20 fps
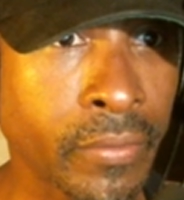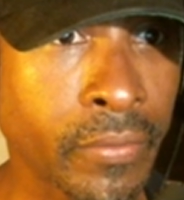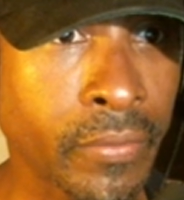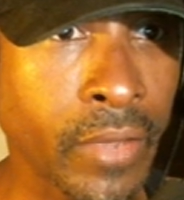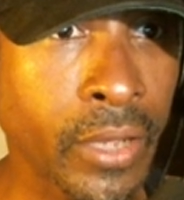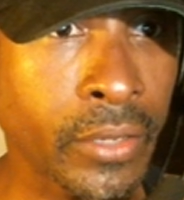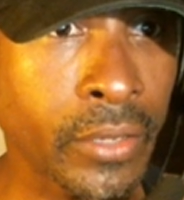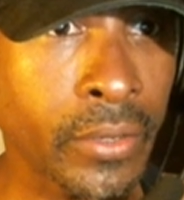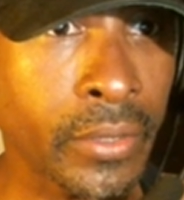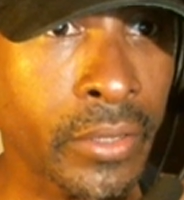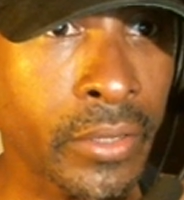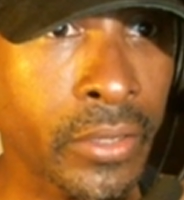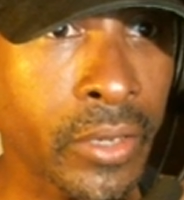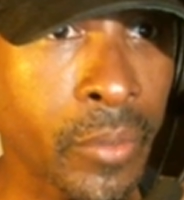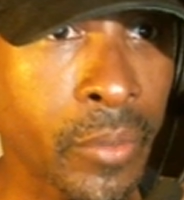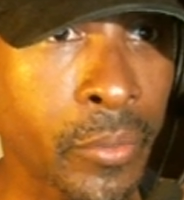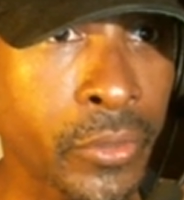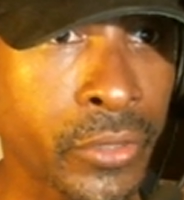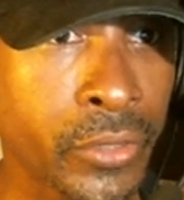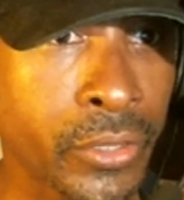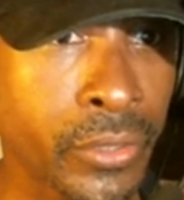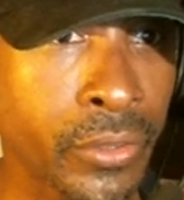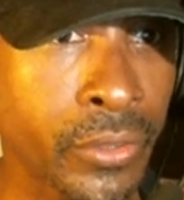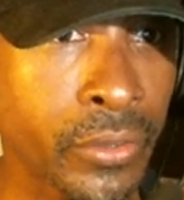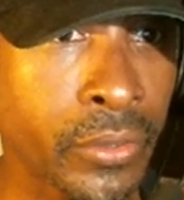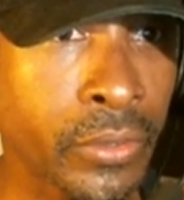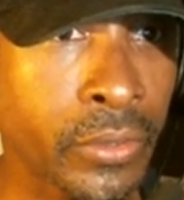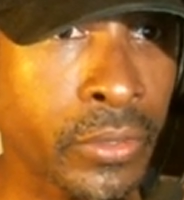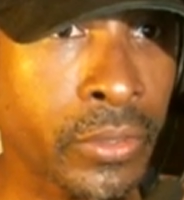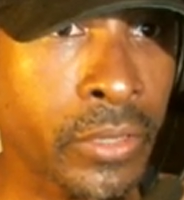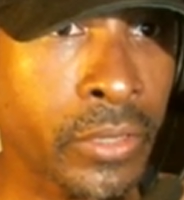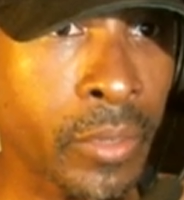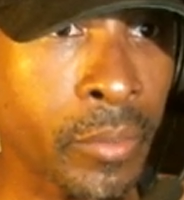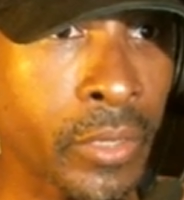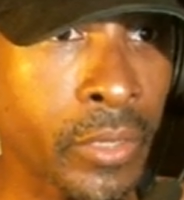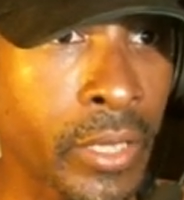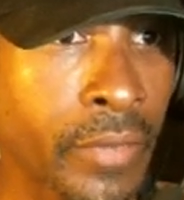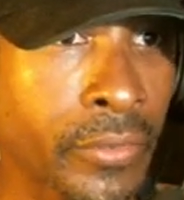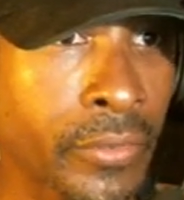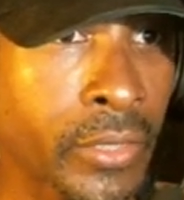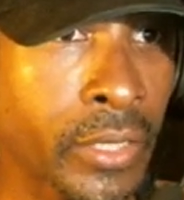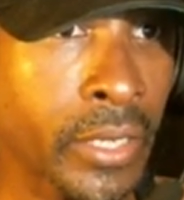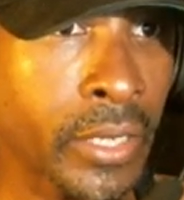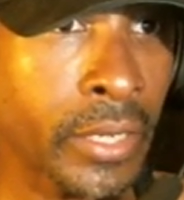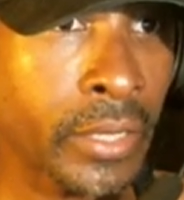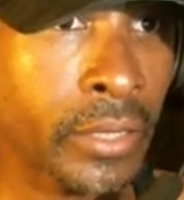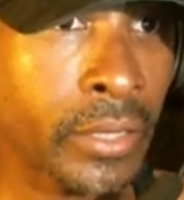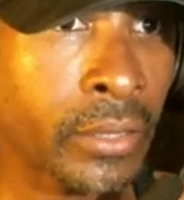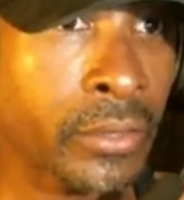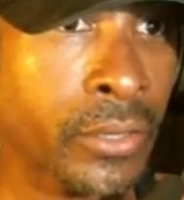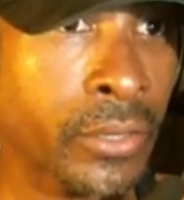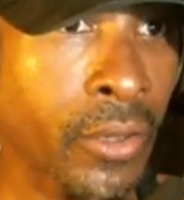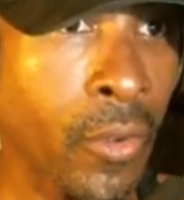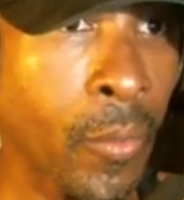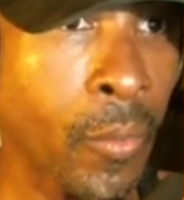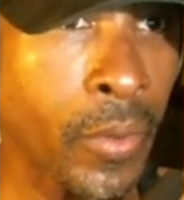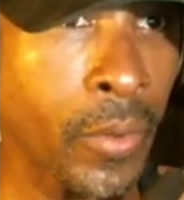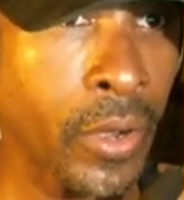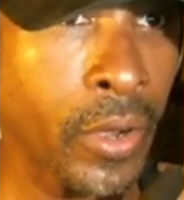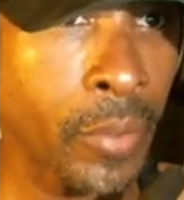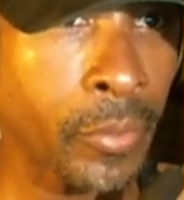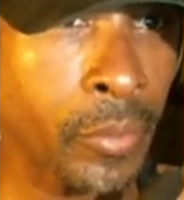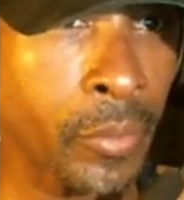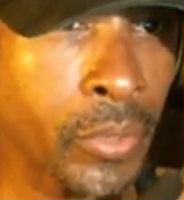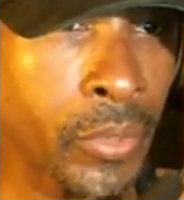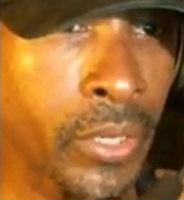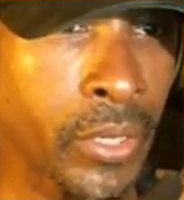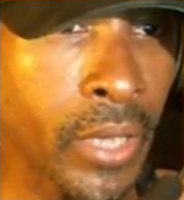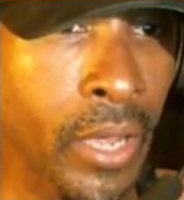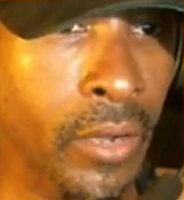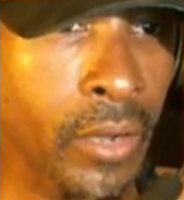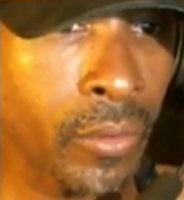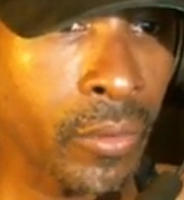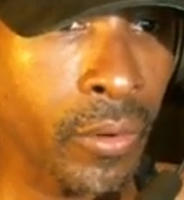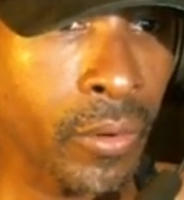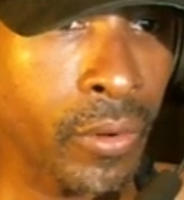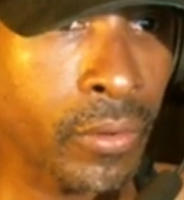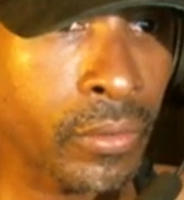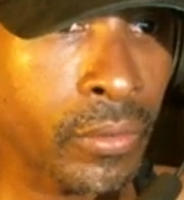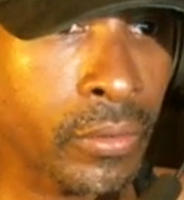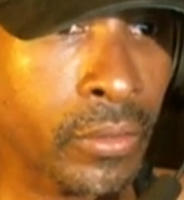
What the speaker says: value at the number 2, double left click to open up the piano roll.